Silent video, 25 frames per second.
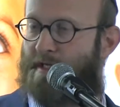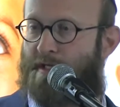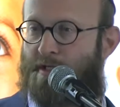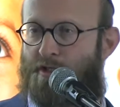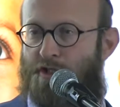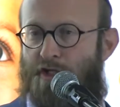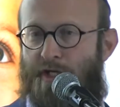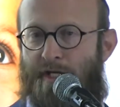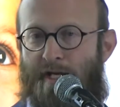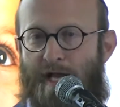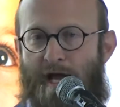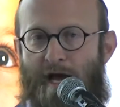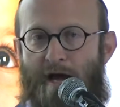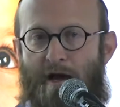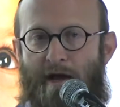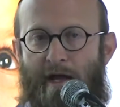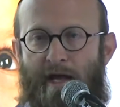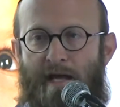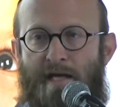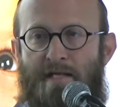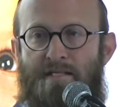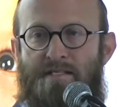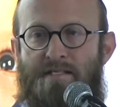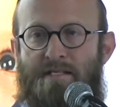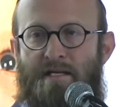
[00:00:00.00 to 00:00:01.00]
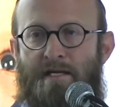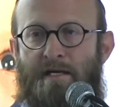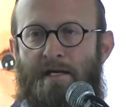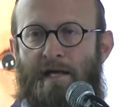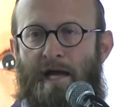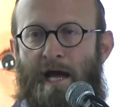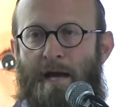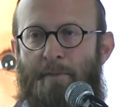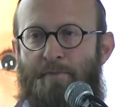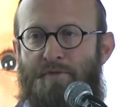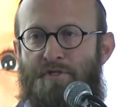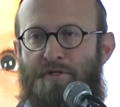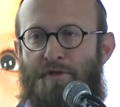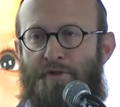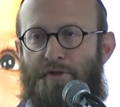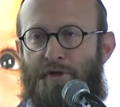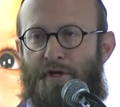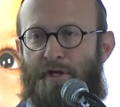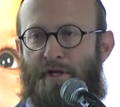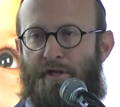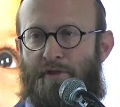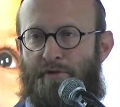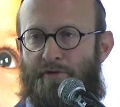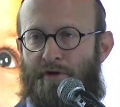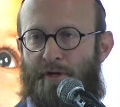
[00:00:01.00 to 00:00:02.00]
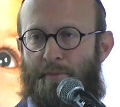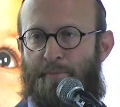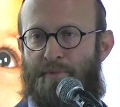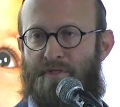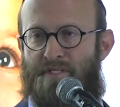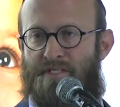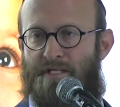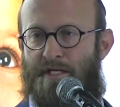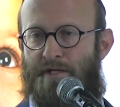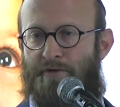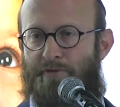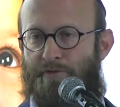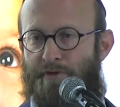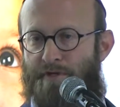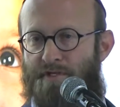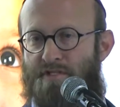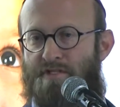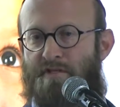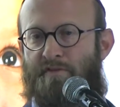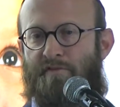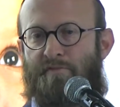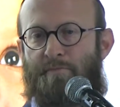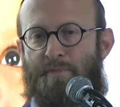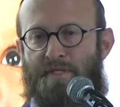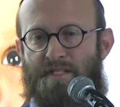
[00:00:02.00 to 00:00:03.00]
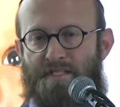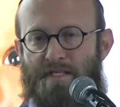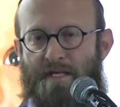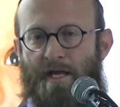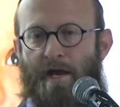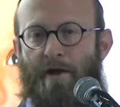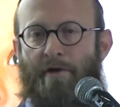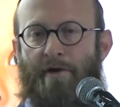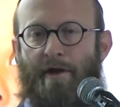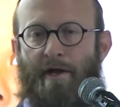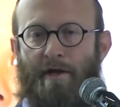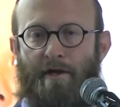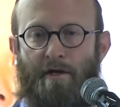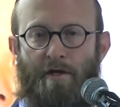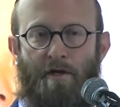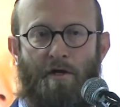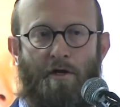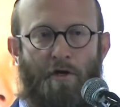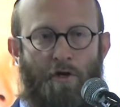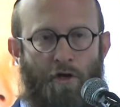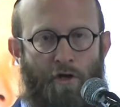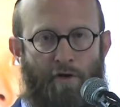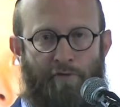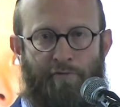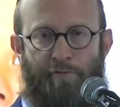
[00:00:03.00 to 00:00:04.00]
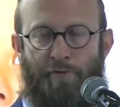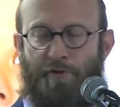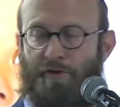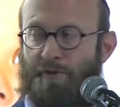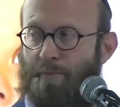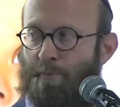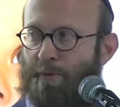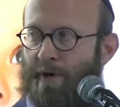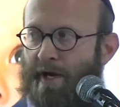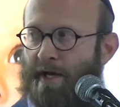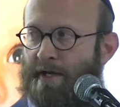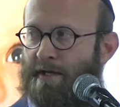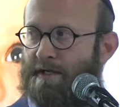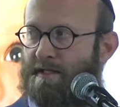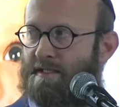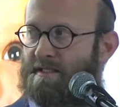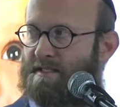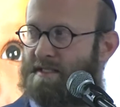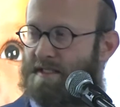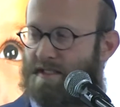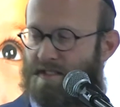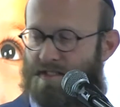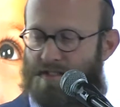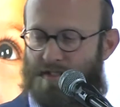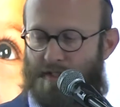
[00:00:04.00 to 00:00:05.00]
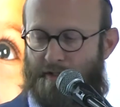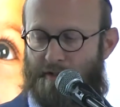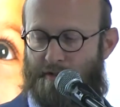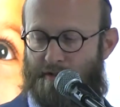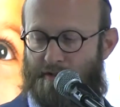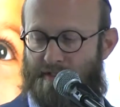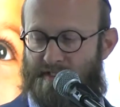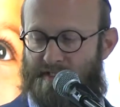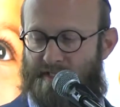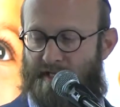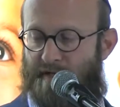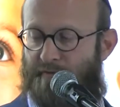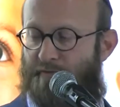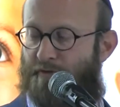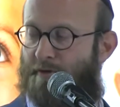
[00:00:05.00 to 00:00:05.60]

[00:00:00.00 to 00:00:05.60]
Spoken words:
she now has up to 33% risk of miscarrying her 4th pregnancy. So you'll see